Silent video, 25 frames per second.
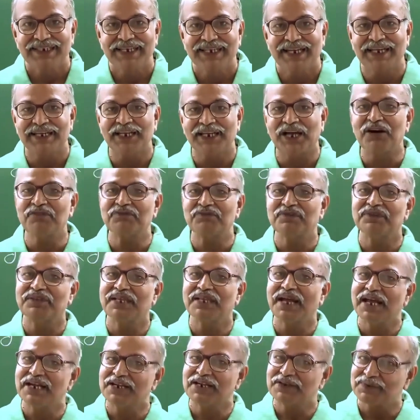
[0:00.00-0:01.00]
And after
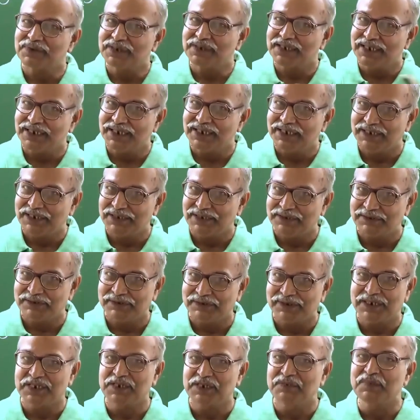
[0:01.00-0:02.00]
that we
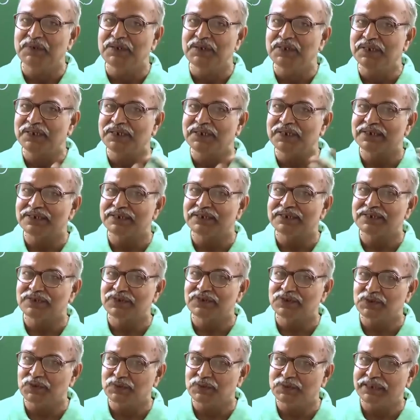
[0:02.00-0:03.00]
experience
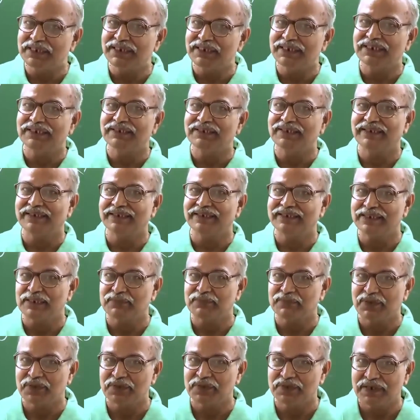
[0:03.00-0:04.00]
so many things
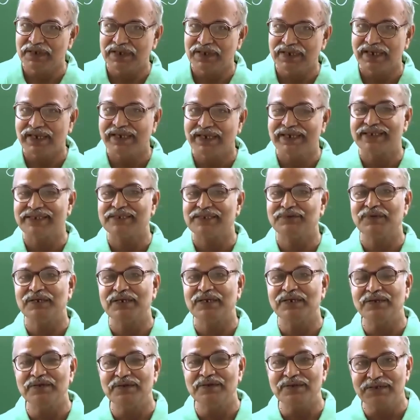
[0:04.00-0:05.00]
about light, we
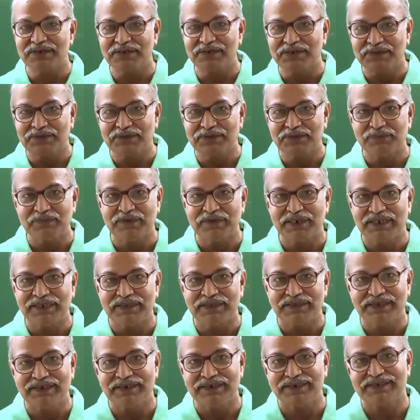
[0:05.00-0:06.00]
learn so many
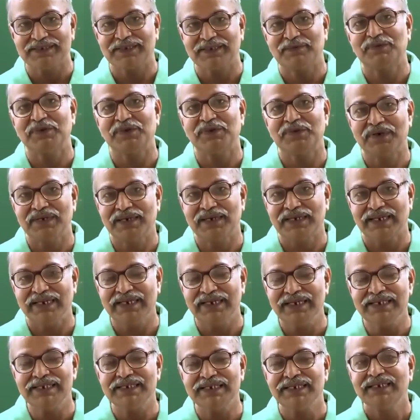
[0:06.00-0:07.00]
things about
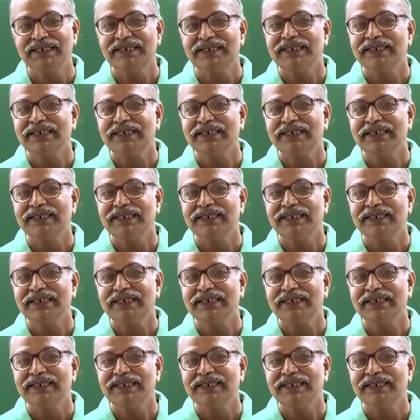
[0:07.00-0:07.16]
light,